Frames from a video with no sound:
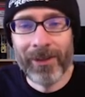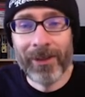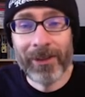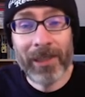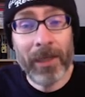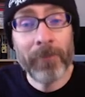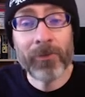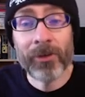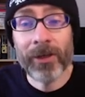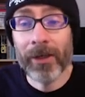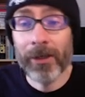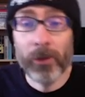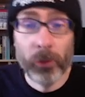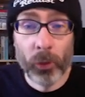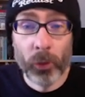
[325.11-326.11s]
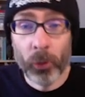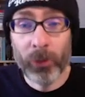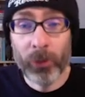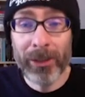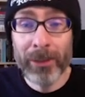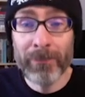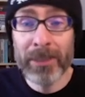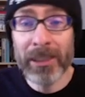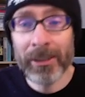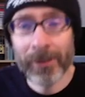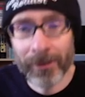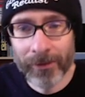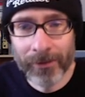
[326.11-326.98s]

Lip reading: Chemtrail no imi.